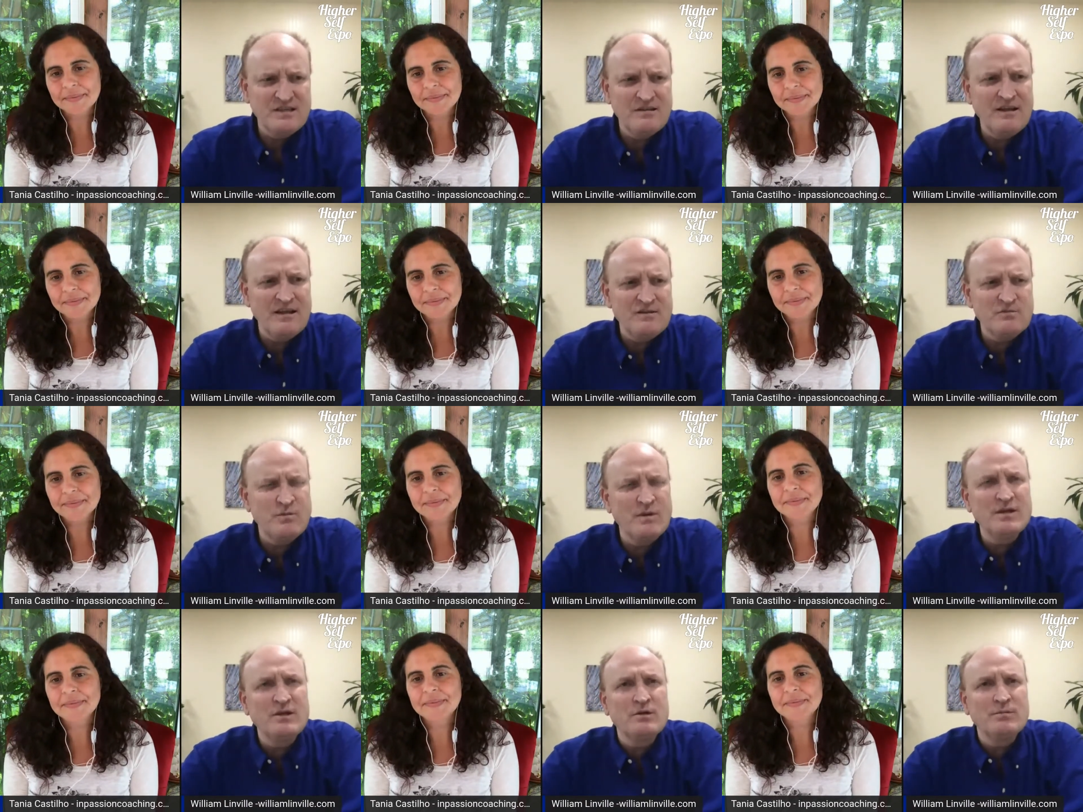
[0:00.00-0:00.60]
Speaker 1: and
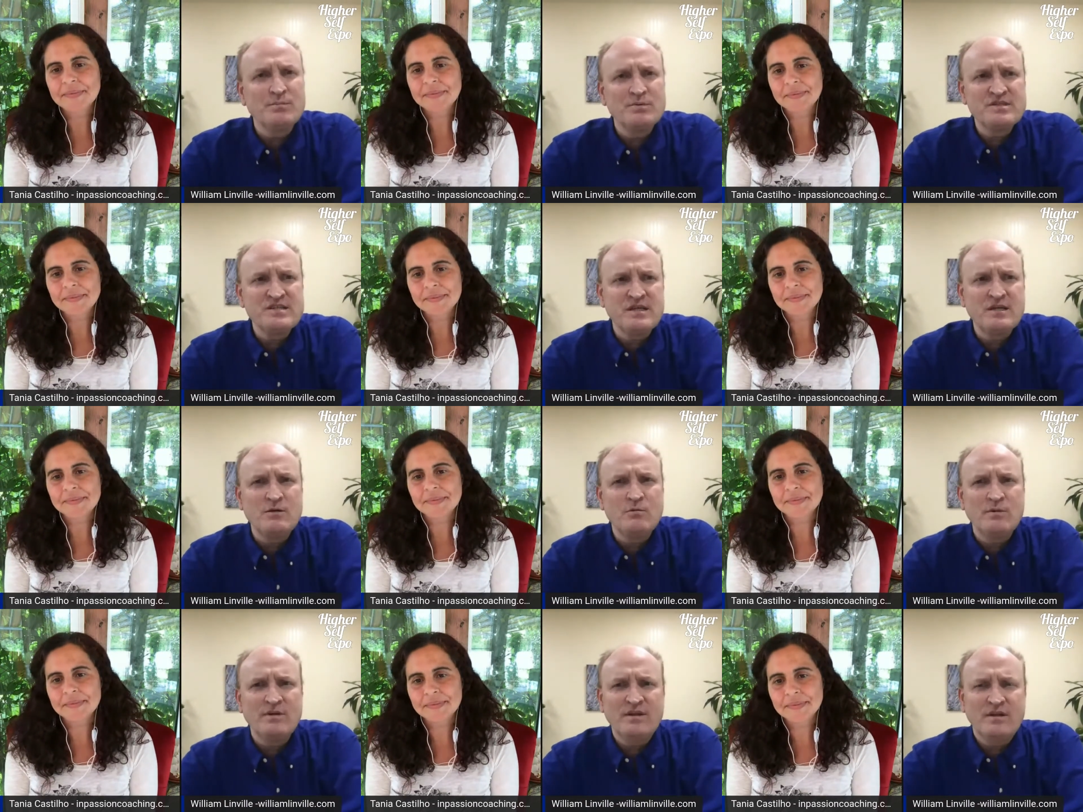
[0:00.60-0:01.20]
that's why you're
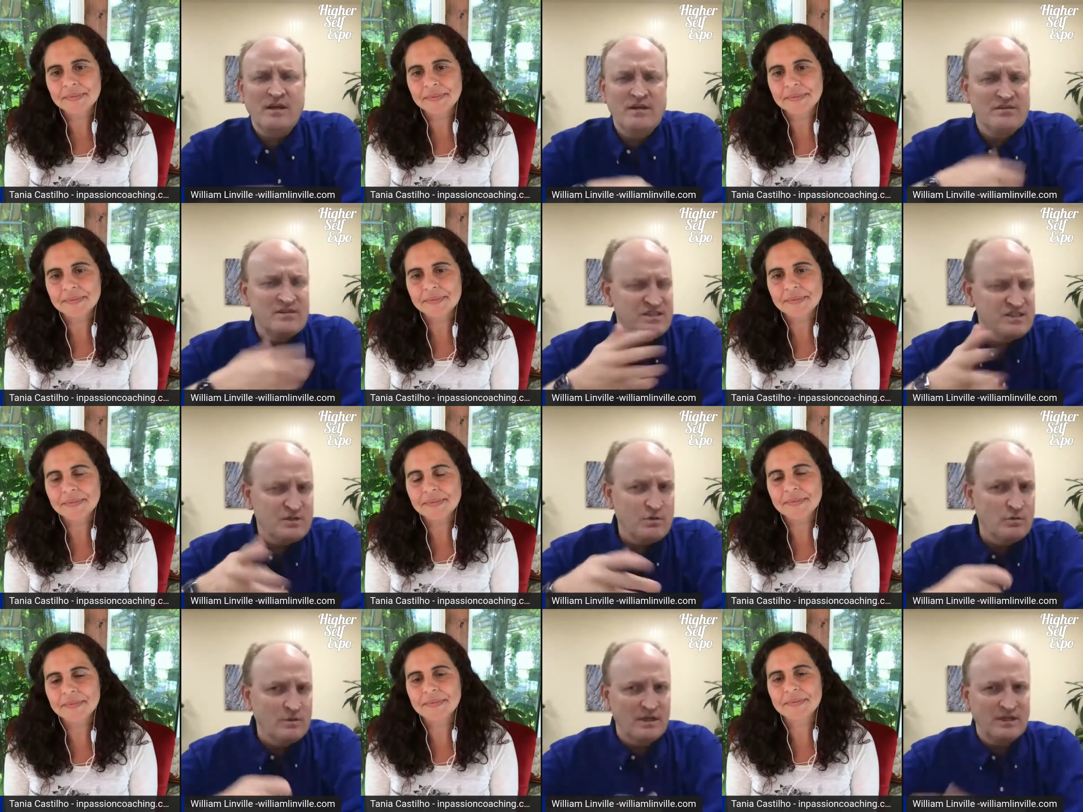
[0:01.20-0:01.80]
presented with okay this
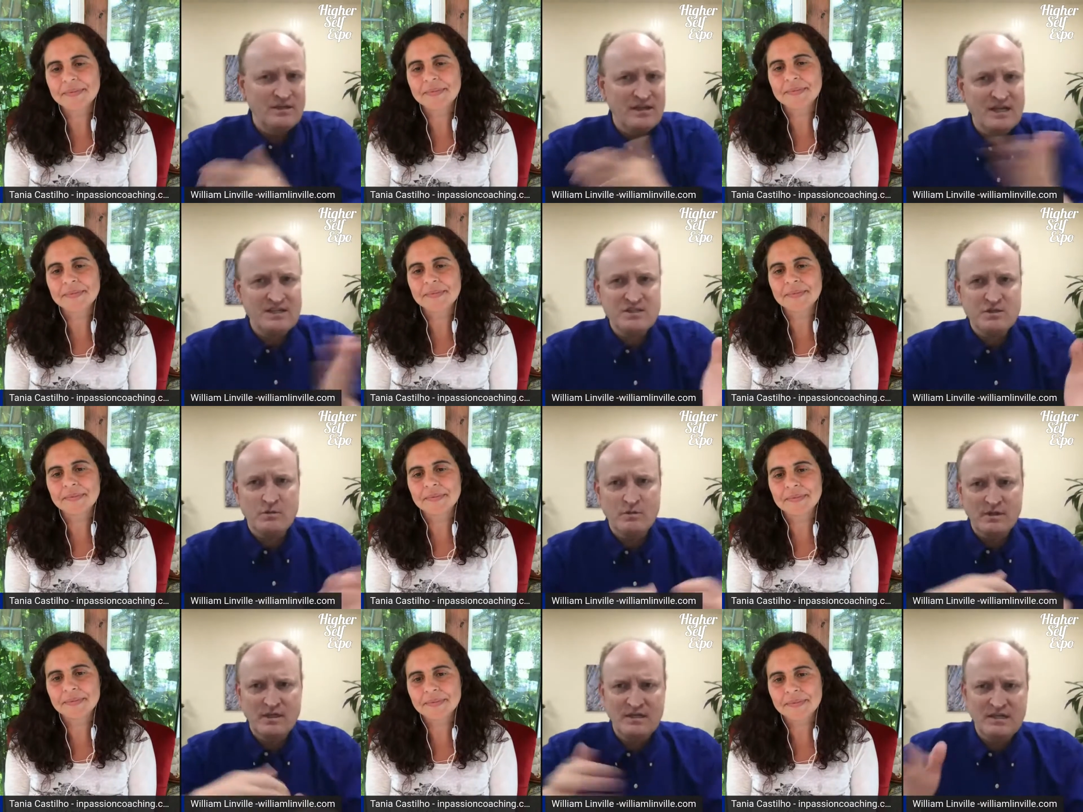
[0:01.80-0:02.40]
is going on that's
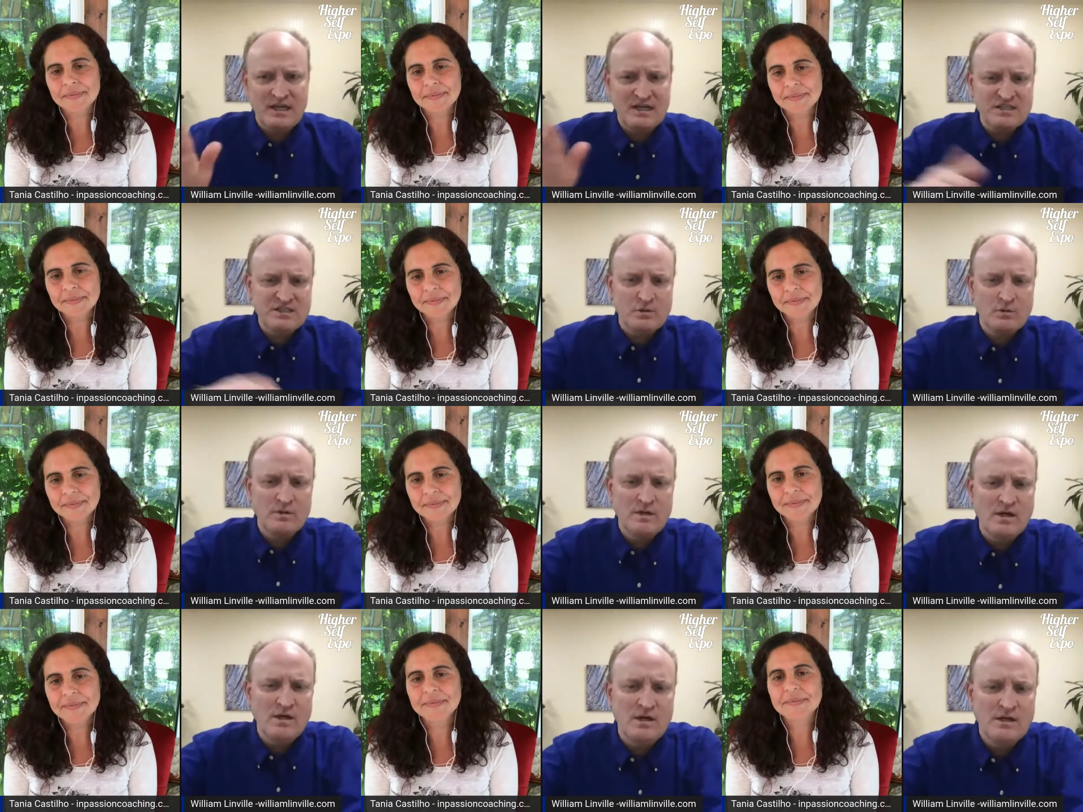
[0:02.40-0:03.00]
going on that's
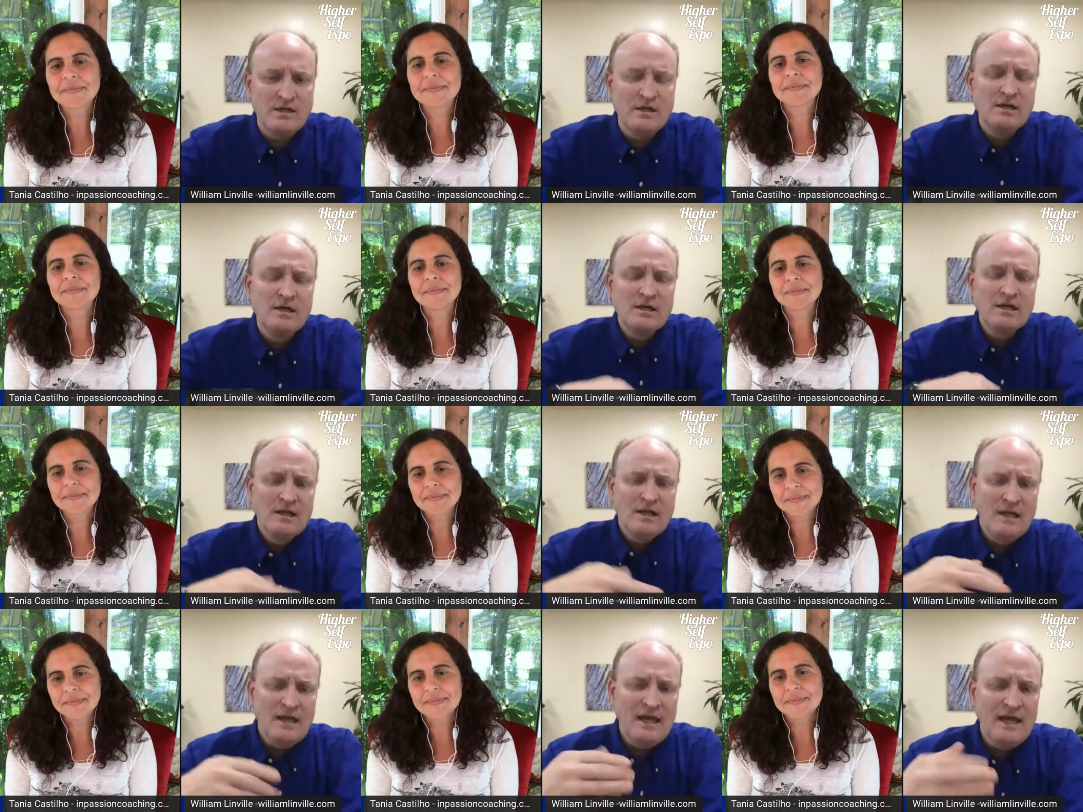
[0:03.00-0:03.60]
going on
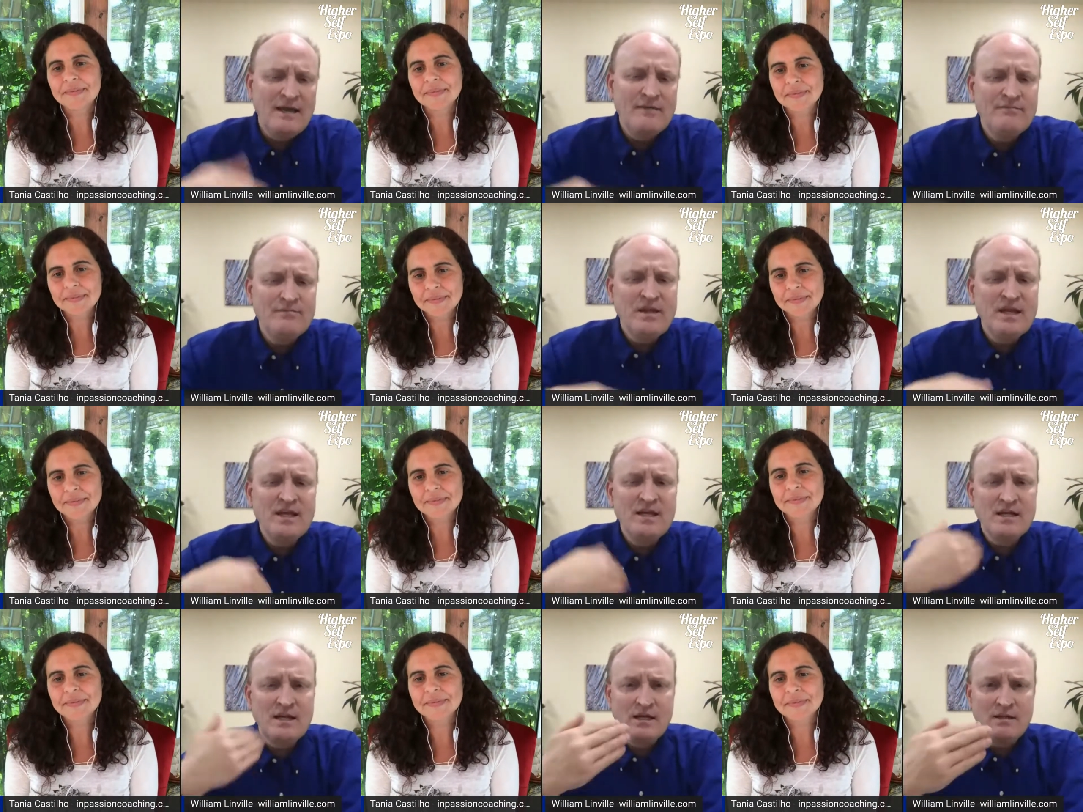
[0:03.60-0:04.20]
and
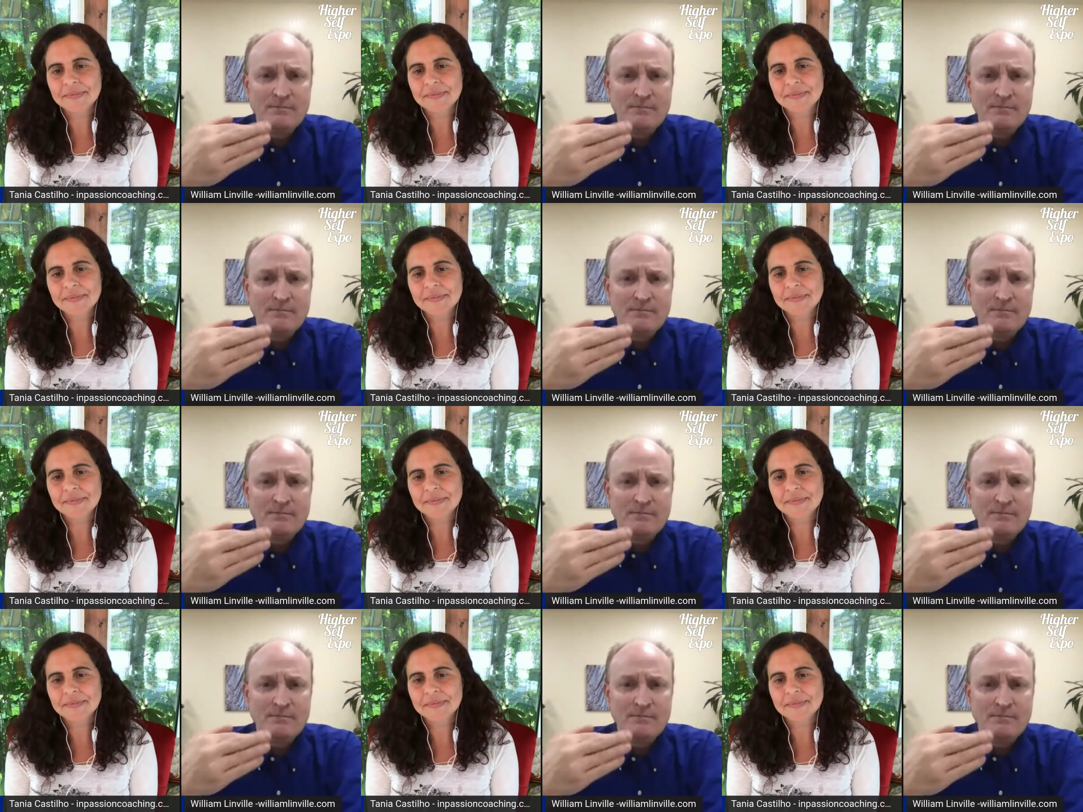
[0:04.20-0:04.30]
then